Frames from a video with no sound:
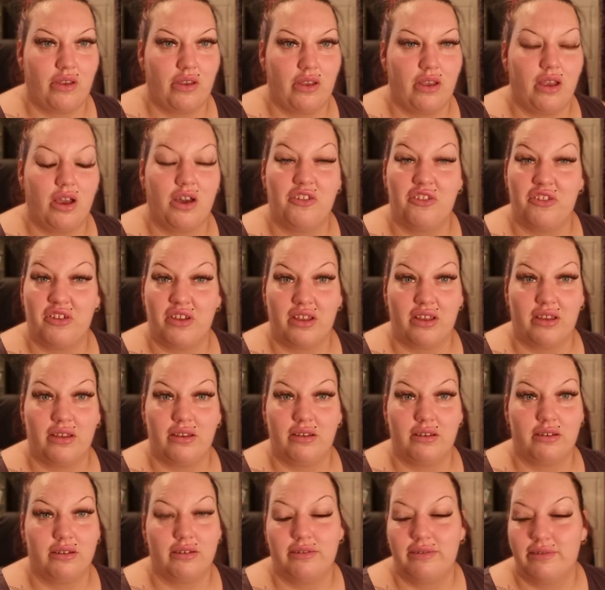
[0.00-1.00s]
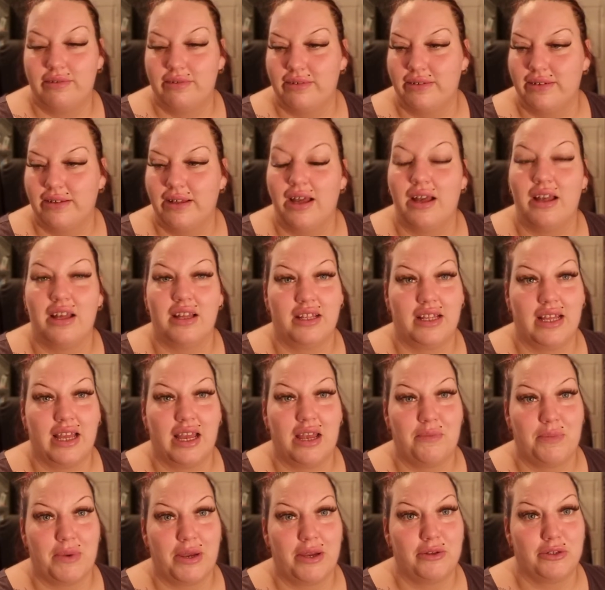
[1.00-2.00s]
I think. Yeah,
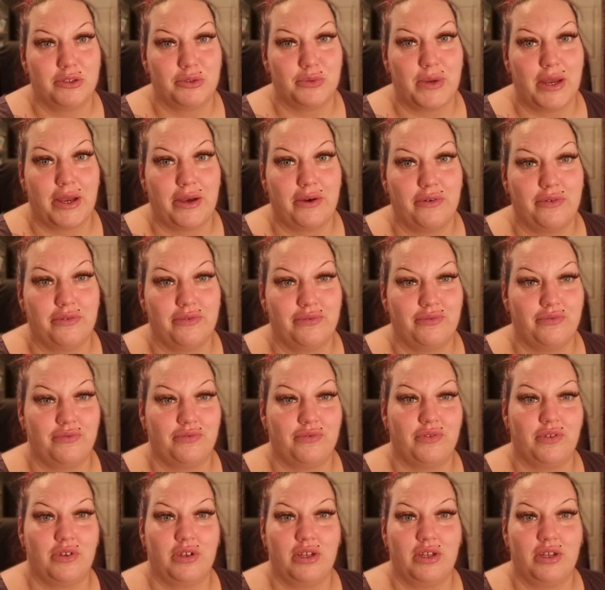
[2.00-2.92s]
about 12.